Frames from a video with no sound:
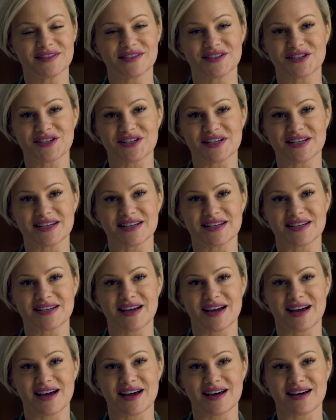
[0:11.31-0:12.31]

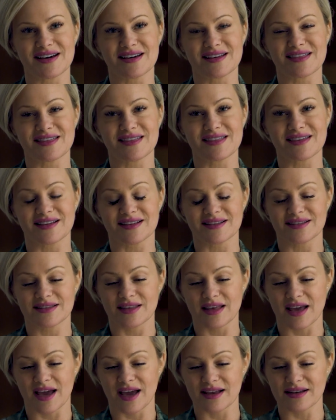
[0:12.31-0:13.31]
She thinks
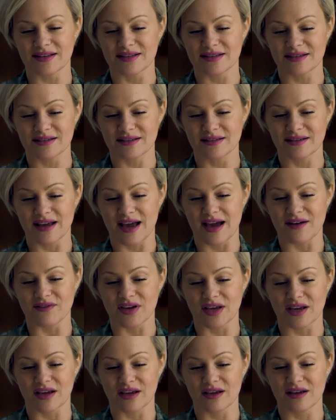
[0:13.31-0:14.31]
that
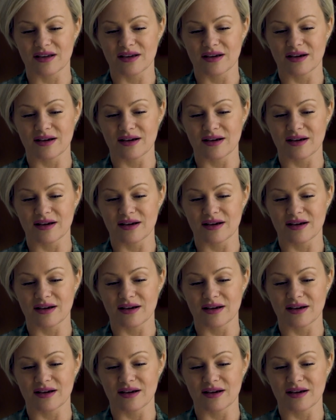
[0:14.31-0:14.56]
having